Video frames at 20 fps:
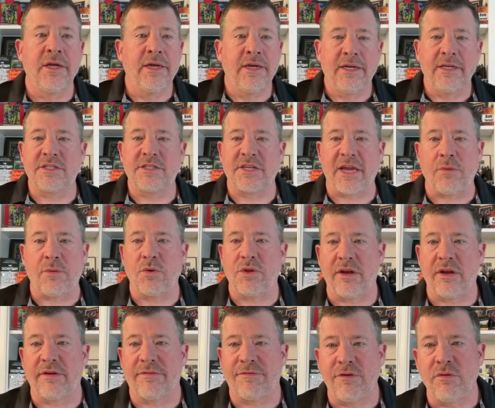and say
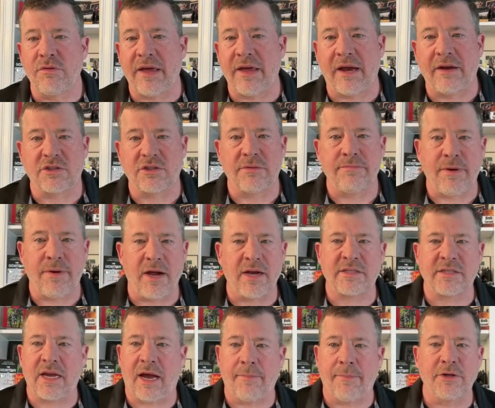within a few $1,000
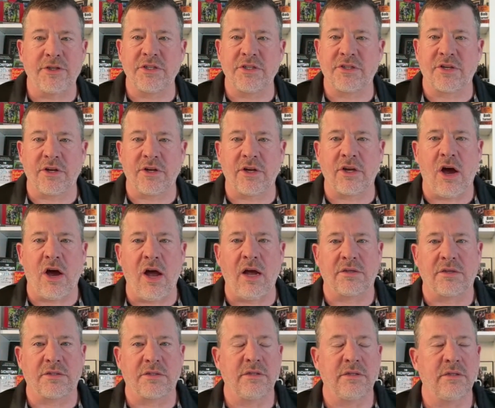how much it's going to
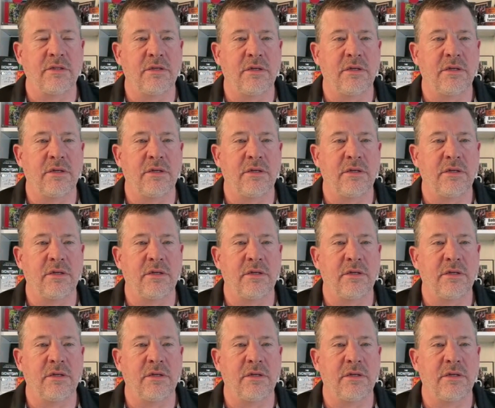cost